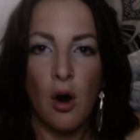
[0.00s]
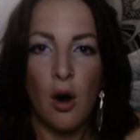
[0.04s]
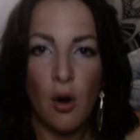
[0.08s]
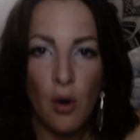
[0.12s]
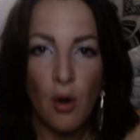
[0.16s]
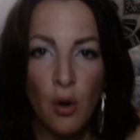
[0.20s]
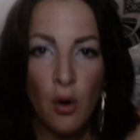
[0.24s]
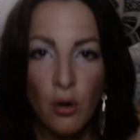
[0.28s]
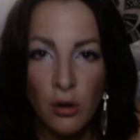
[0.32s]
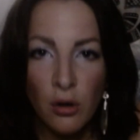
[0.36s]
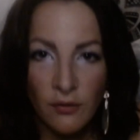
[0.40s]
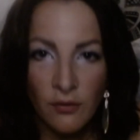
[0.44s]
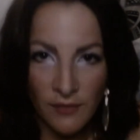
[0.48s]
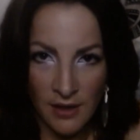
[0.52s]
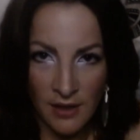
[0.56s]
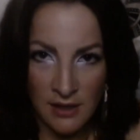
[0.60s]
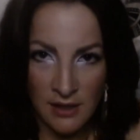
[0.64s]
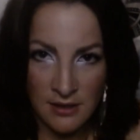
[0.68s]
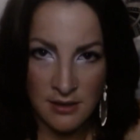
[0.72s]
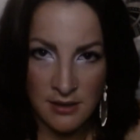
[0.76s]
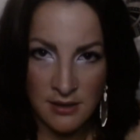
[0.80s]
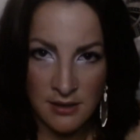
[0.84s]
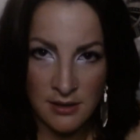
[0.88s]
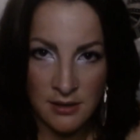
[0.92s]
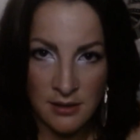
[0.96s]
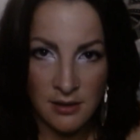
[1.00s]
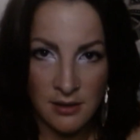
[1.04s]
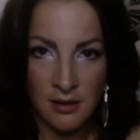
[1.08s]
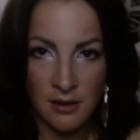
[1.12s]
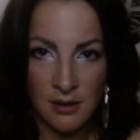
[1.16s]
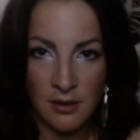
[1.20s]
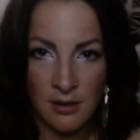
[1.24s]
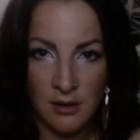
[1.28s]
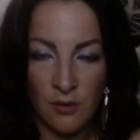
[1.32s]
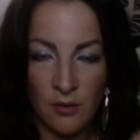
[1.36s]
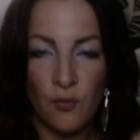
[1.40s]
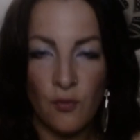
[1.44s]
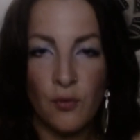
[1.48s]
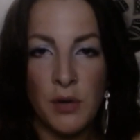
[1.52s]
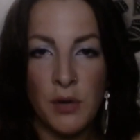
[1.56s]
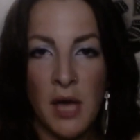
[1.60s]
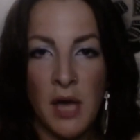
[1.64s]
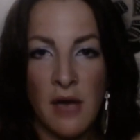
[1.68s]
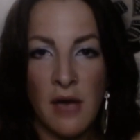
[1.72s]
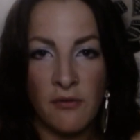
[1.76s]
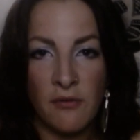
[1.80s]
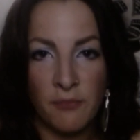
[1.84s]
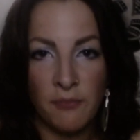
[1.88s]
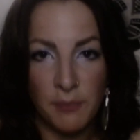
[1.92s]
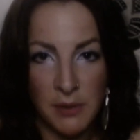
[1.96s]
All of us, we
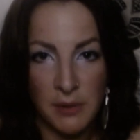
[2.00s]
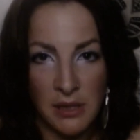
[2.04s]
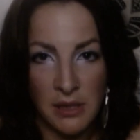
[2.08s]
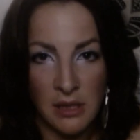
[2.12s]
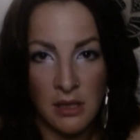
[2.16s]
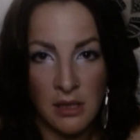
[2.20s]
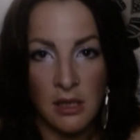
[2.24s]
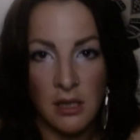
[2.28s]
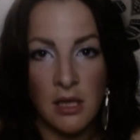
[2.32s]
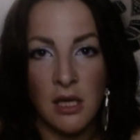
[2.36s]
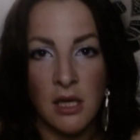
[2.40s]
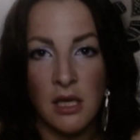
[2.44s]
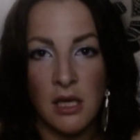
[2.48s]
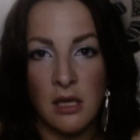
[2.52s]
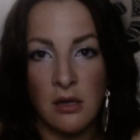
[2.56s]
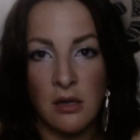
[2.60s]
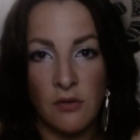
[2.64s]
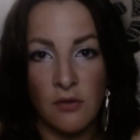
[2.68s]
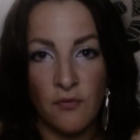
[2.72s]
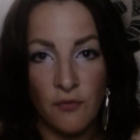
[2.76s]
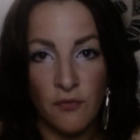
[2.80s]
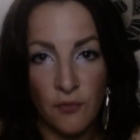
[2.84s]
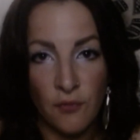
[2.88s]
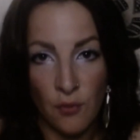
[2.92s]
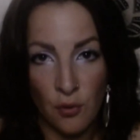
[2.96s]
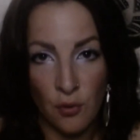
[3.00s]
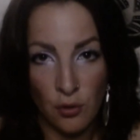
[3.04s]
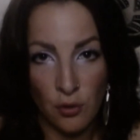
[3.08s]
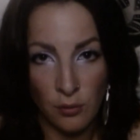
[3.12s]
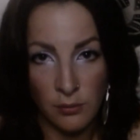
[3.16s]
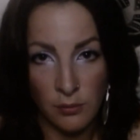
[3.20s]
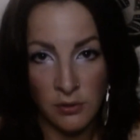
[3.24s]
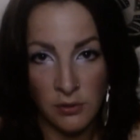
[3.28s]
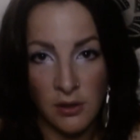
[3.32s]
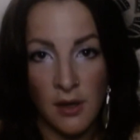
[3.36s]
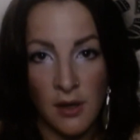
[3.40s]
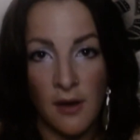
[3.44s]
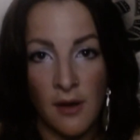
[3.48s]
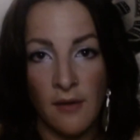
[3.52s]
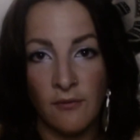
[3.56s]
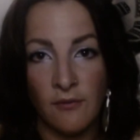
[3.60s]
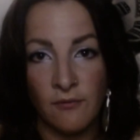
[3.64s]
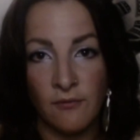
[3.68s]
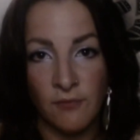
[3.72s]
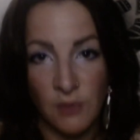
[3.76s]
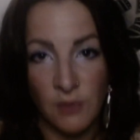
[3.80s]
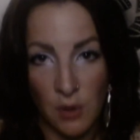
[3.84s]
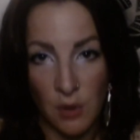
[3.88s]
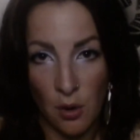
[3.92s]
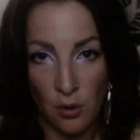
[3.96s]
have been informed
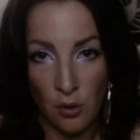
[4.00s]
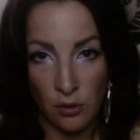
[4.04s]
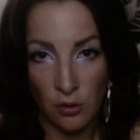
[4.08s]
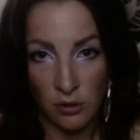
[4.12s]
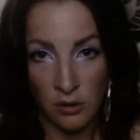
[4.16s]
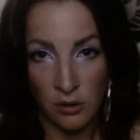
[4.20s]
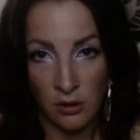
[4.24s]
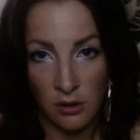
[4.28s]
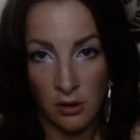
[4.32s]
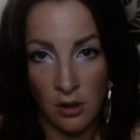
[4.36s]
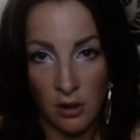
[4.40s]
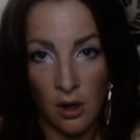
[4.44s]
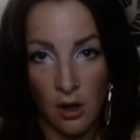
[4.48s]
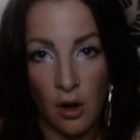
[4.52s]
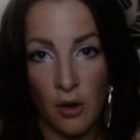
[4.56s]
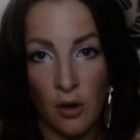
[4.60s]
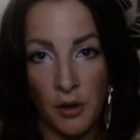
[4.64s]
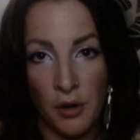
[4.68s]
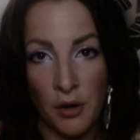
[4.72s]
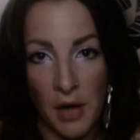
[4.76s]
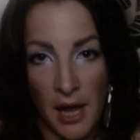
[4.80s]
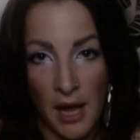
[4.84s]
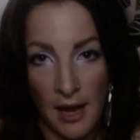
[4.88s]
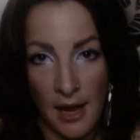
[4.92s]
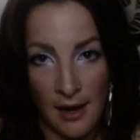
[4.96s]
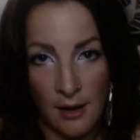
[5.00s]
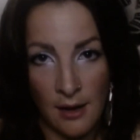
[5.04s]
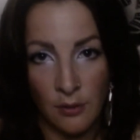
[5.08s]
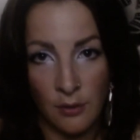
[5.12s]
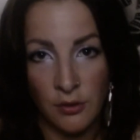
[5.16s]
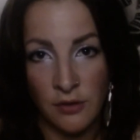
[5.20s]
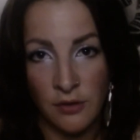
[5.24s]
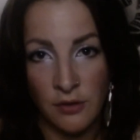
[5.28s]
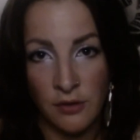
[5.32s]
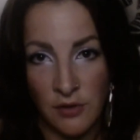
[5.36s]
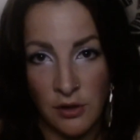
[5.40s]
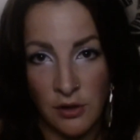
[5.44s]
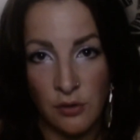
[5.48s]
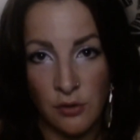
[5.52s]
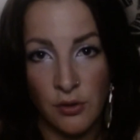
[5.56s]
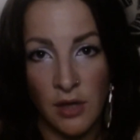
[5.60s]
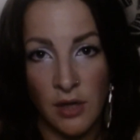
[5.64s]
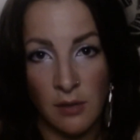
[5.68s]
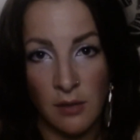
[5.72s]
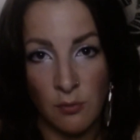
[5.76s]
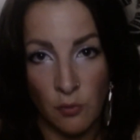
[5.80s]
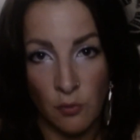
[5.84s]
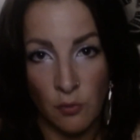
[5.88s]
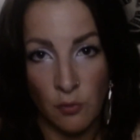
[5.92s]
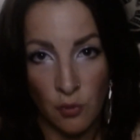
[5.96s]
wrong on how the video
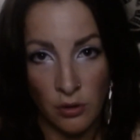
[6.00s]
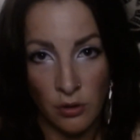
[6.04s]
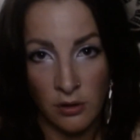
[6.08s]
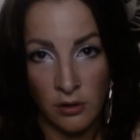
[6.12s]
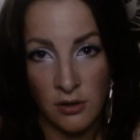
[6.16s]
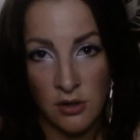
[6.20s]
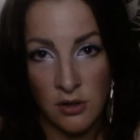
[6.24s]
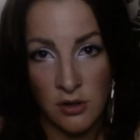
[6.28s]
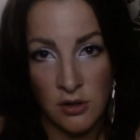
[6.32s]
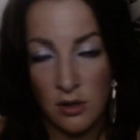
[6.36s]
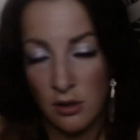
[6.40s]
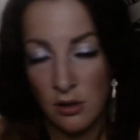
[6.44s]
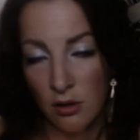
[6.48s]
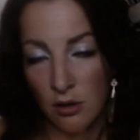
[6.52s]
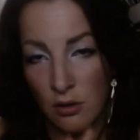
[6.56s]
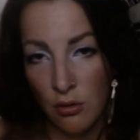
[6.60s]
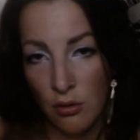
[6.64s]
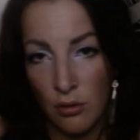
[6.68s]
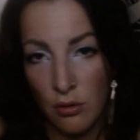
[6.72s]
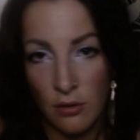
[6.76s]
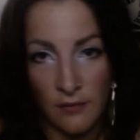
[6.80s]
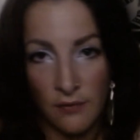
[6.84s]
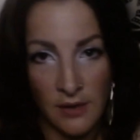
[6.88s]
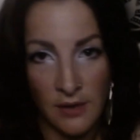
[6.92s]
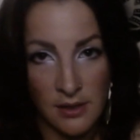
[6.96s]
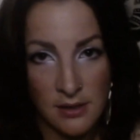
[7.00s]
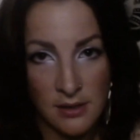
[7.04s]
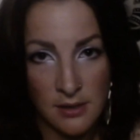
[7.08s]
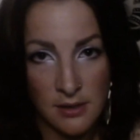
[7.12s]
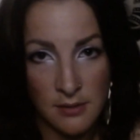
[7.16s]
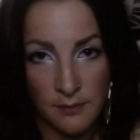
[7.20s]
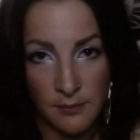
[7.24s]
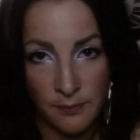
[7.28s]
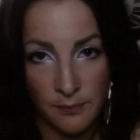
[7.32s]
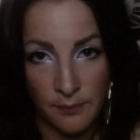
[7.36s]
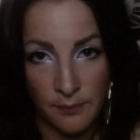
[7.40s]
game works. All of us.